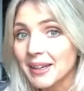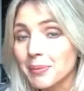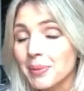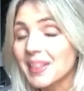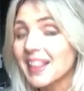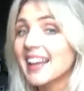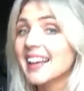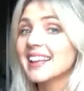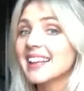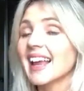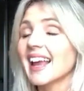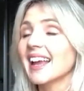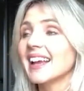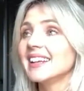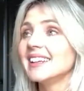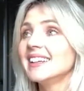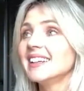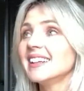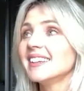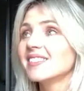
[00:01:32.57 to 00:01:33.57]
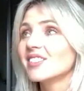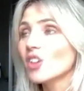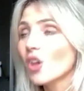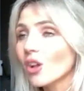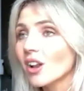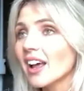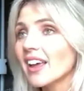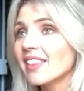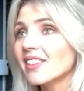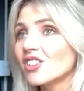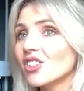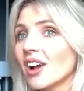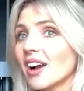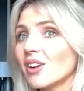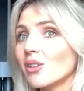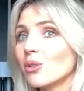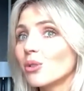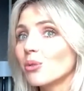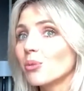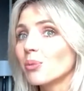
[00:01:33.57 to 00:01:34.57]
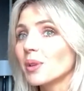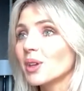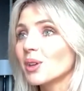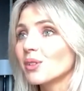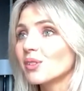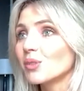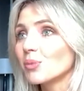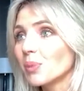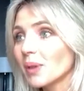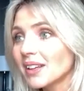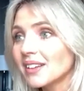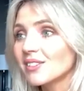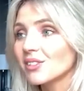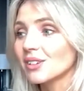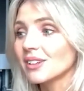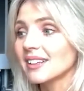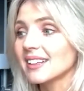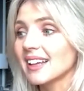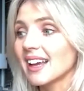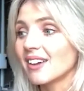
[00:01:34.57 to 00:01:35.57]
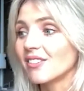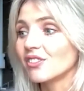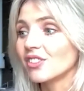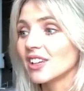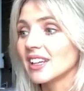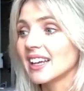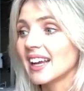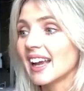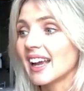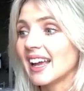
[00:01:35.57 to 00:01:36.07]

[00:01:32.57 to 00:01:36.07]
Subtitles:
But then again, it's not like the jungle because the bed's really comfy,